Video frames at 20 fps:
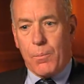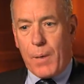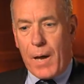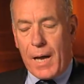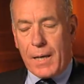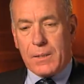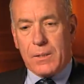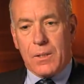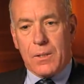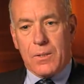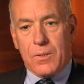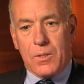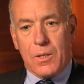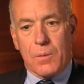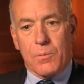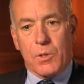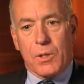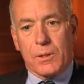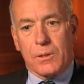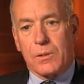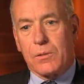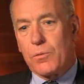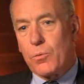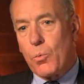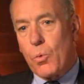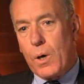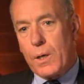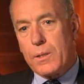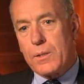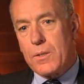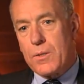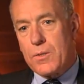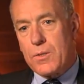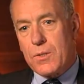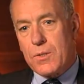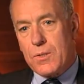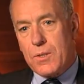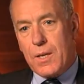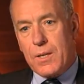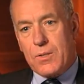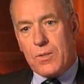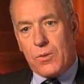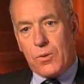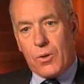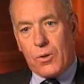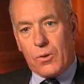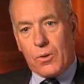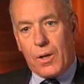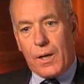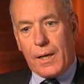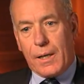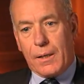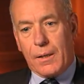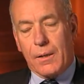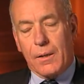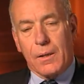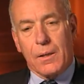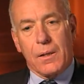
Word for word: back to the subject of what does success look like?